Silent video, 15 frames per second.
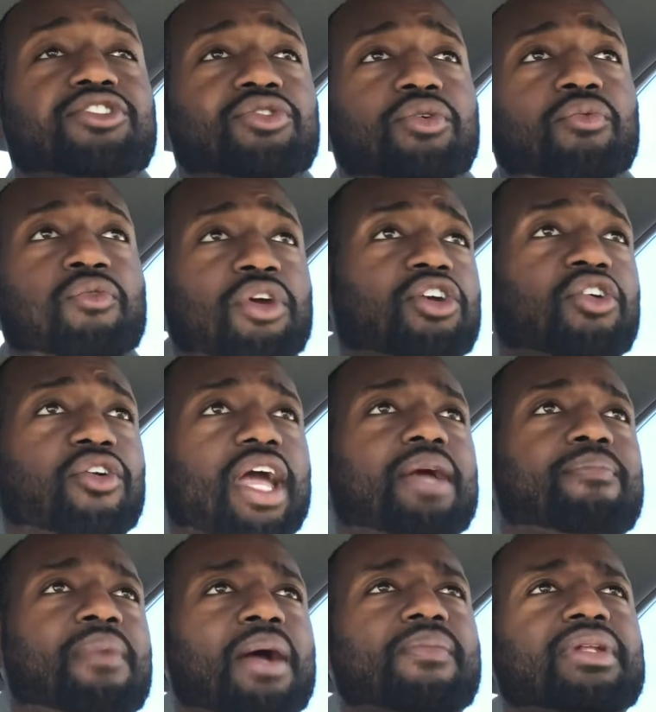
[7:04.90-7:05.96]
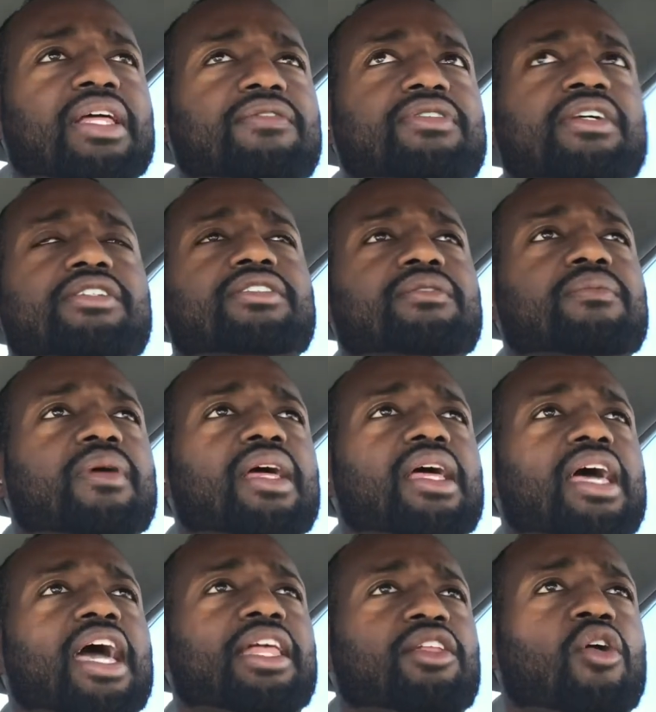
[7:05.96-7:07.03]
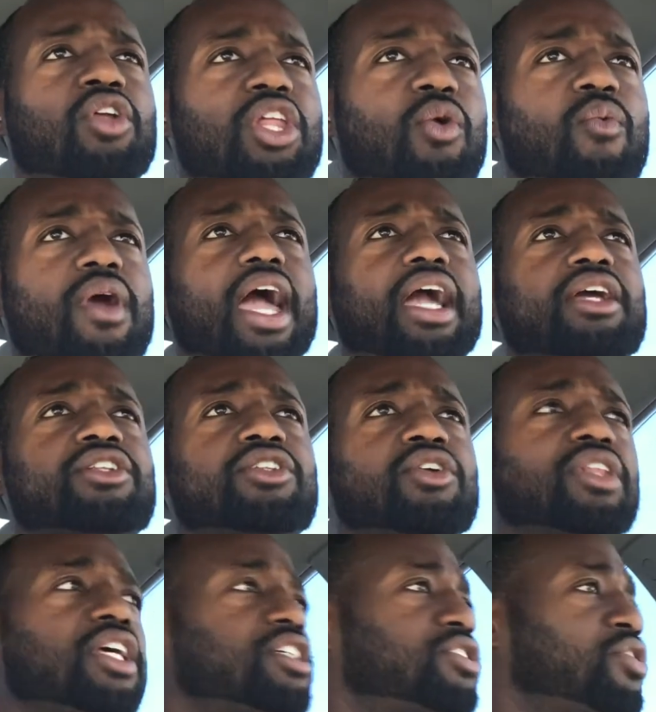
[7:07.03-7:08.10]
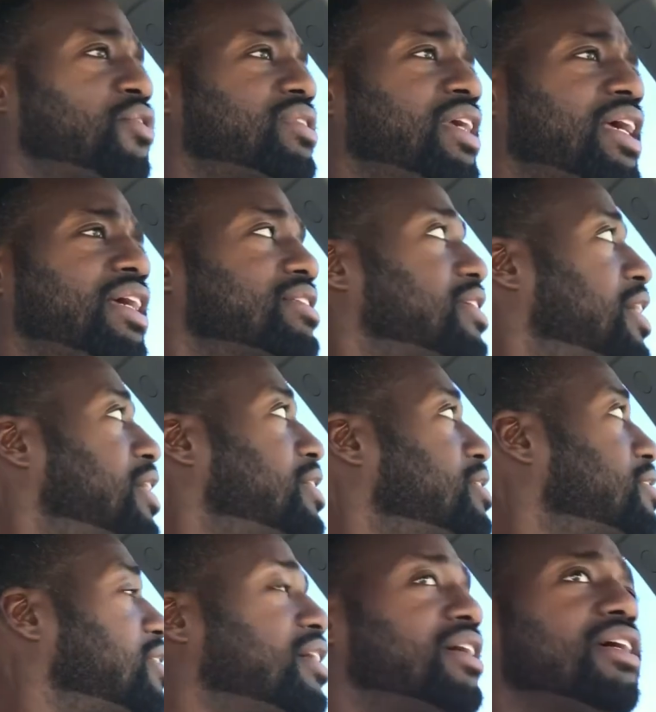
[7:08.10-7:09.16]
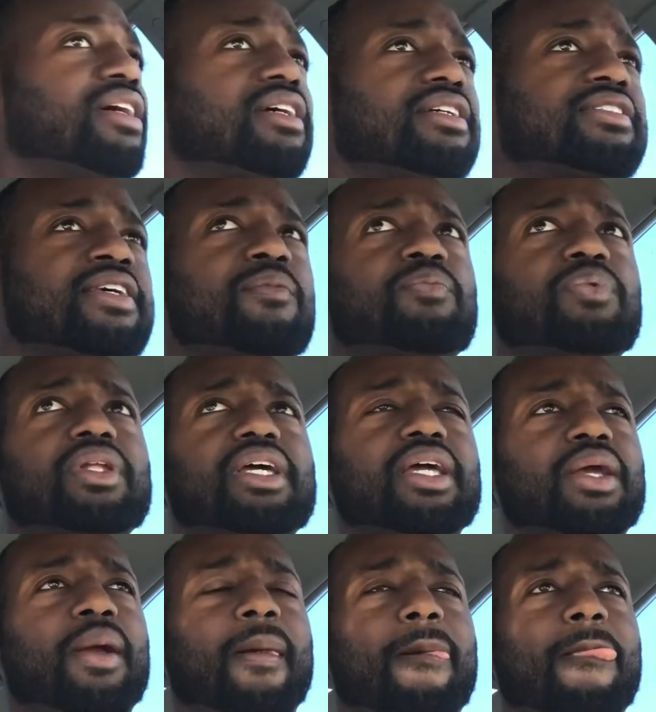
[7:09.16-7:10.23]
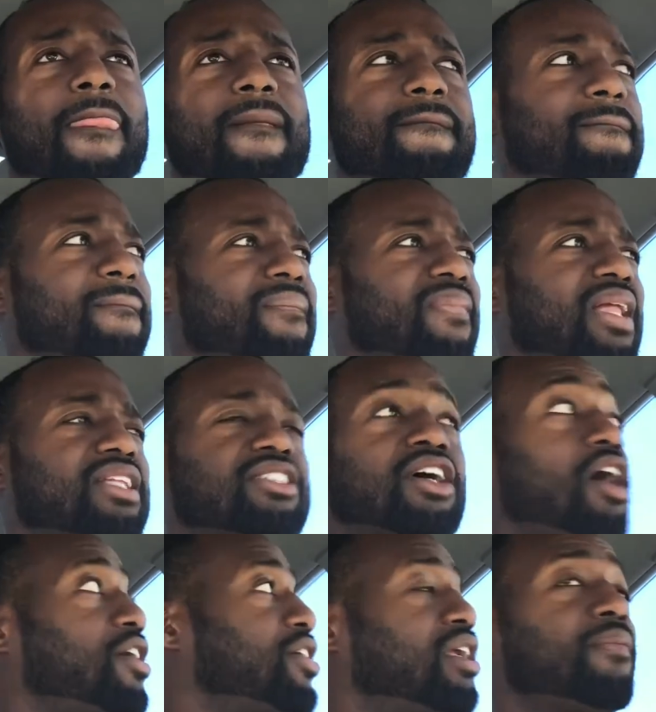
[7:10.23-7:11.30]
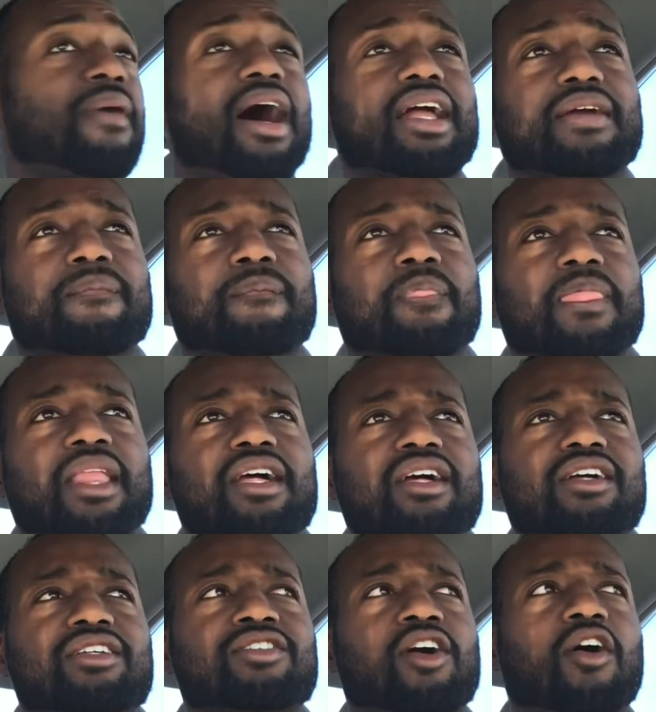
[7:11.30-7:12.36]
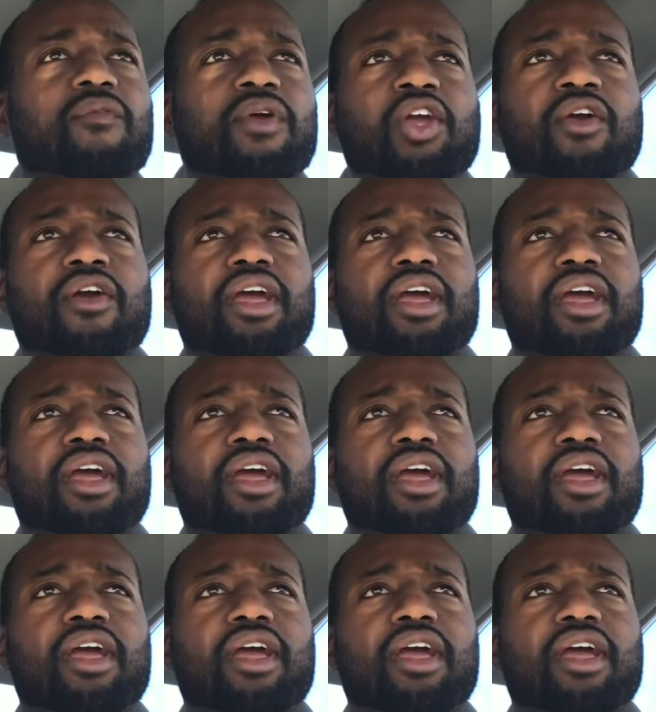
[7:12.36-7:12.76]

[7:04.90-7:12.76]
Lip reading: to recreate my belief system. And the only way I can do these two things is simply talking about it. So if